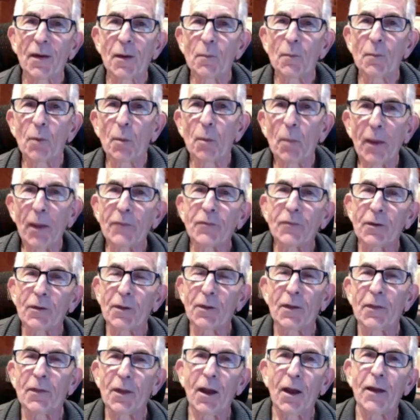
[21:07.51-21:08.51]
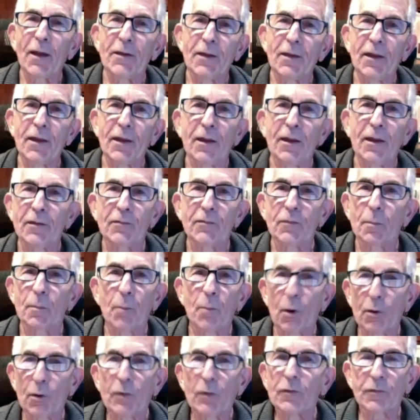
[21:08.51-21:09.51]
but basically the idea is to
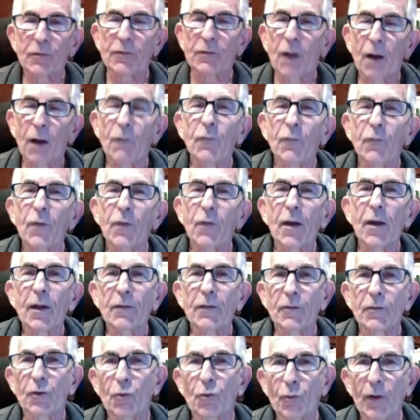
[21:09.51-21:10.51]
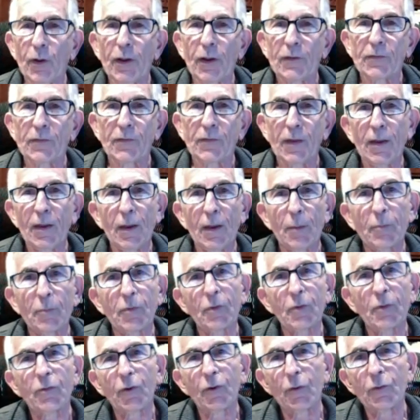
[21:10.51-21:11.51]
burn stuff to create steam
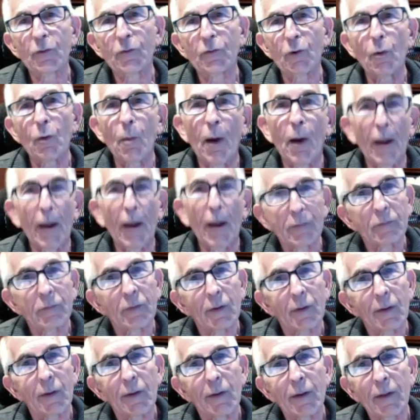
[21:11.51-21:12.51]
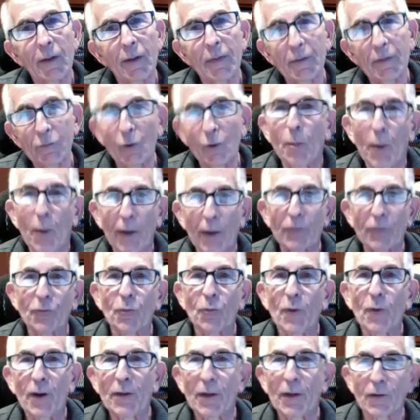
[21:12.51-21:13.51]
to turn turbines, and the turbines
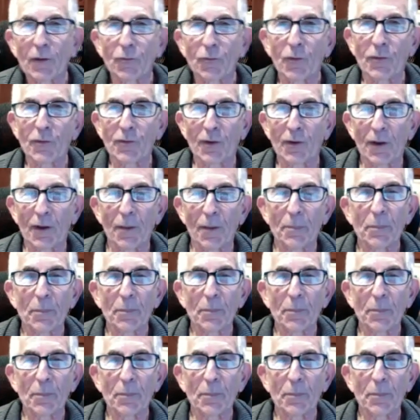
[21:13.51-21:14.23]
create electricity.